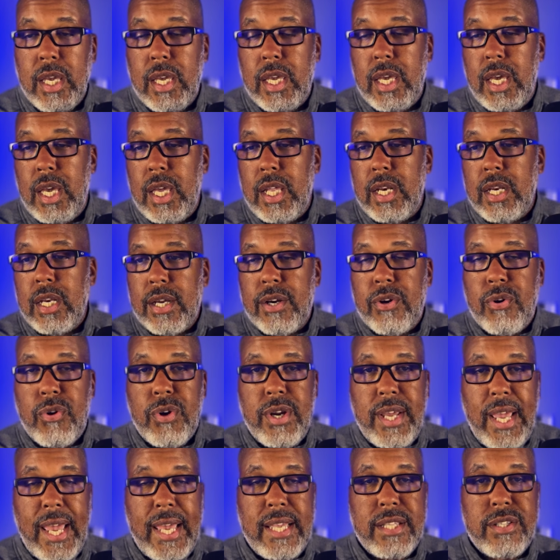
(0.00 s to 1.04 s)
can
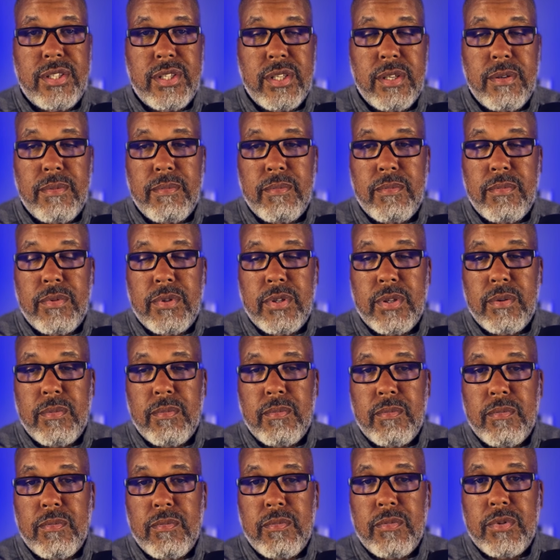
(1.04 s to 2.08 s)
create some
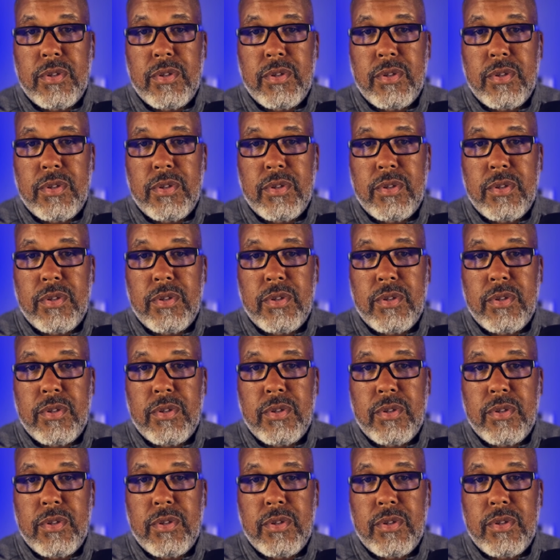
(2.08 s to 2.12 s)
some